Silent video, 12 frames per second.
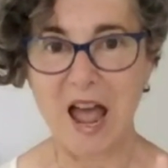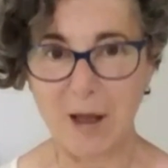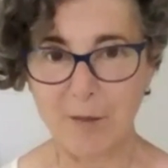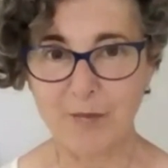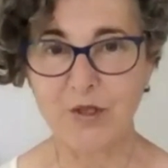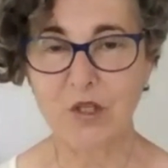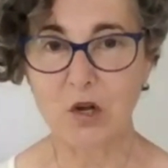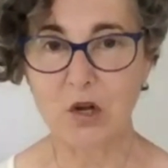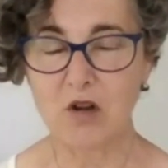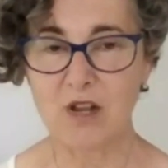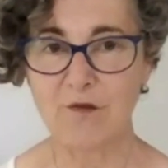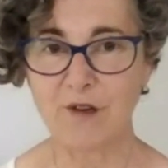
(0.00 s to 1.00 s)

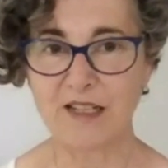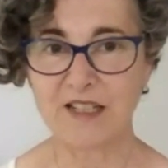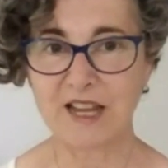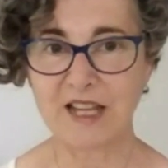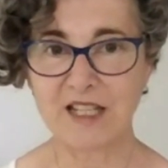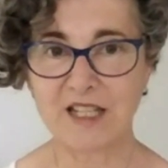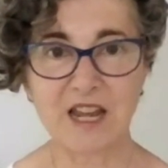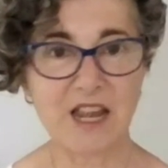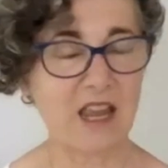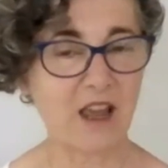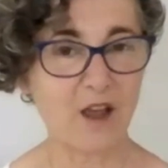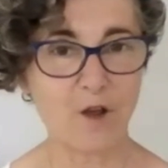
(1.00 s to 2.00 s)
absolutely
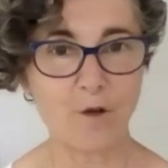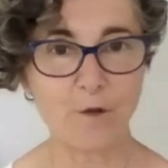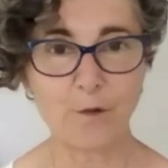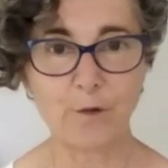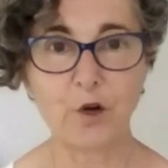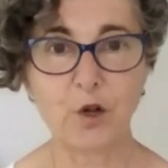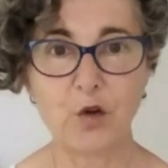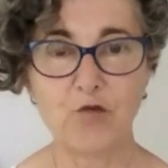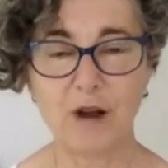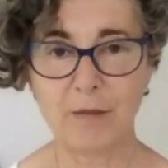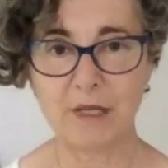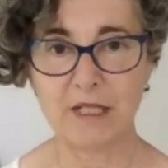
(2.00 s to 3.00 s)
fantastic flu
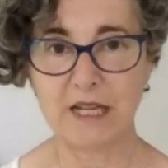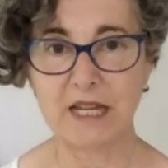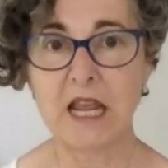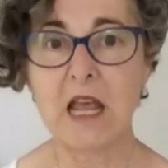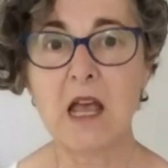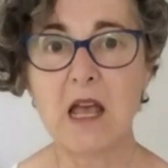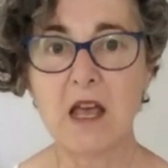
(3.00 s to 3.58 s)
remedy,